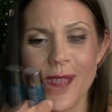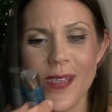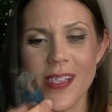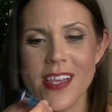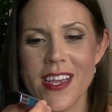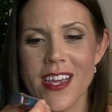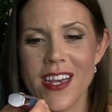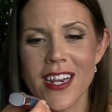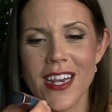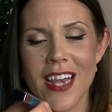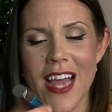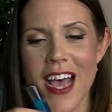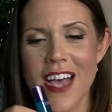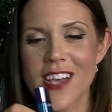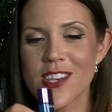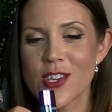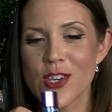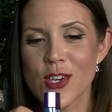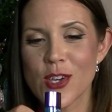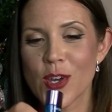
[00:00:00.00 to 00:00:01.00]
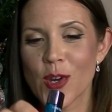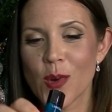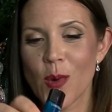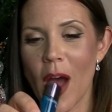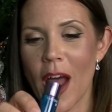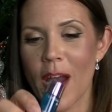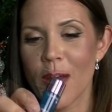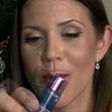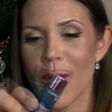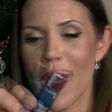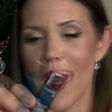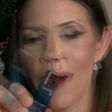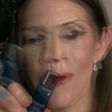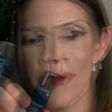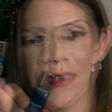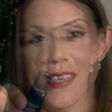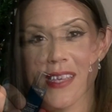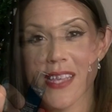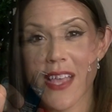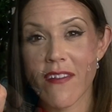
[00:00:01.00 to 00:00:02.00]
ones are gonna last you quite a while.
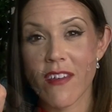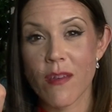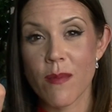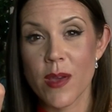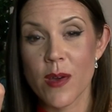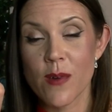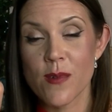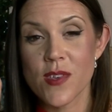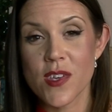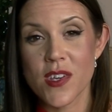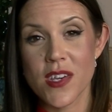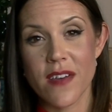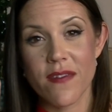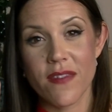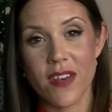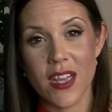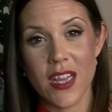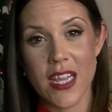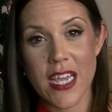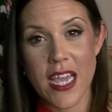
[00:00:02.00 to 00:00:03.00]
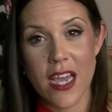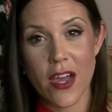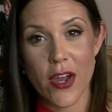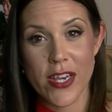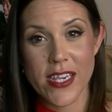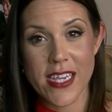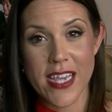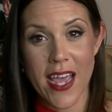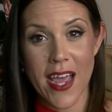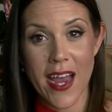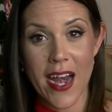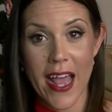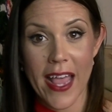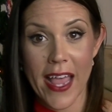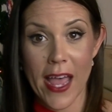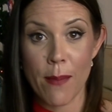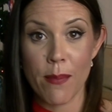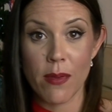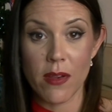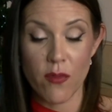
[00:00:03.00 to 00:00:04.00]
With seven mils, you're definitely going to get a
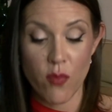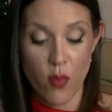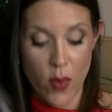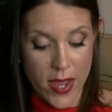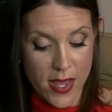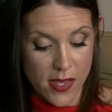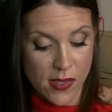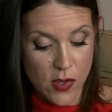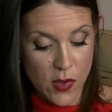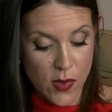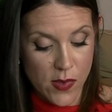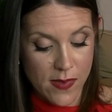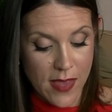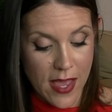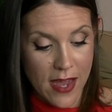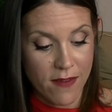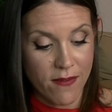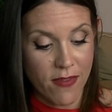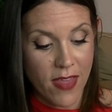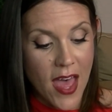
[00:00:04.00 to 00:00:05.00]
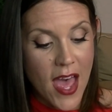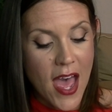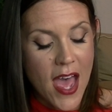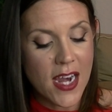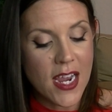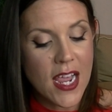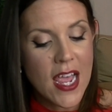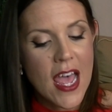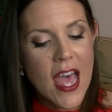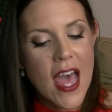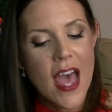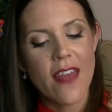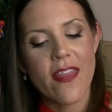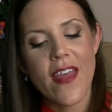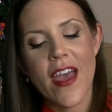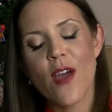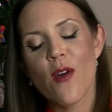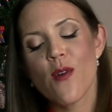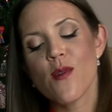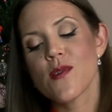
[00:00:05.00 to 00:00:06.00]
couple of weeks use out of that.
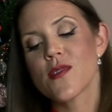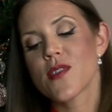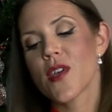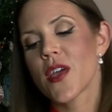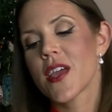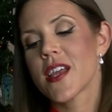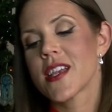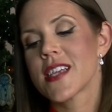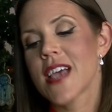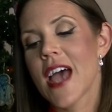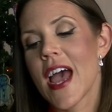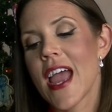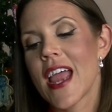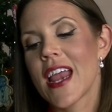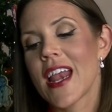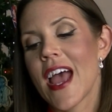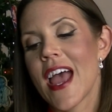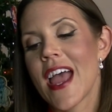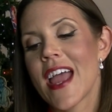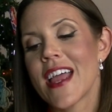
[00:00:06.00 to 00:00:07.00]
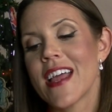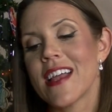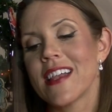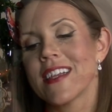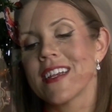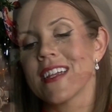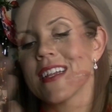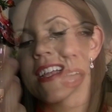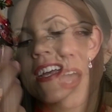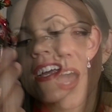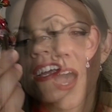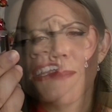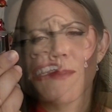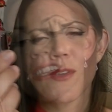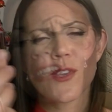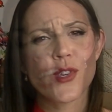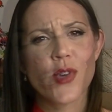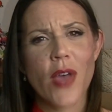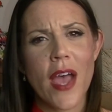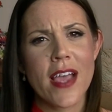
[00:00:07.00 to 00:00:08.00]
They also contain a little, I'm
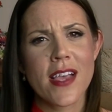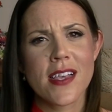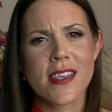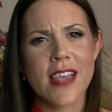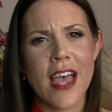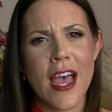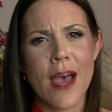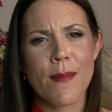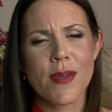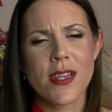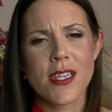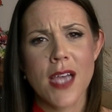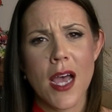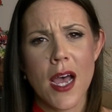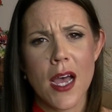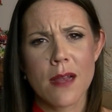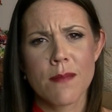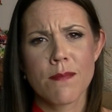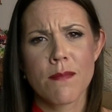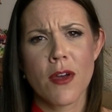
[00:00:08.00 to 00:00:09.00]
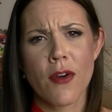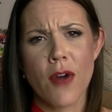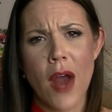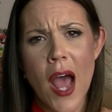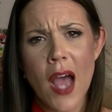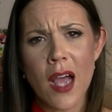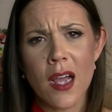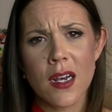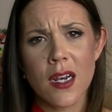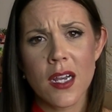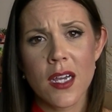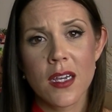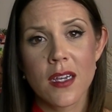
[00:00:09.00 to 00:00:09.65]
not sure how you say it, but Teint Miracle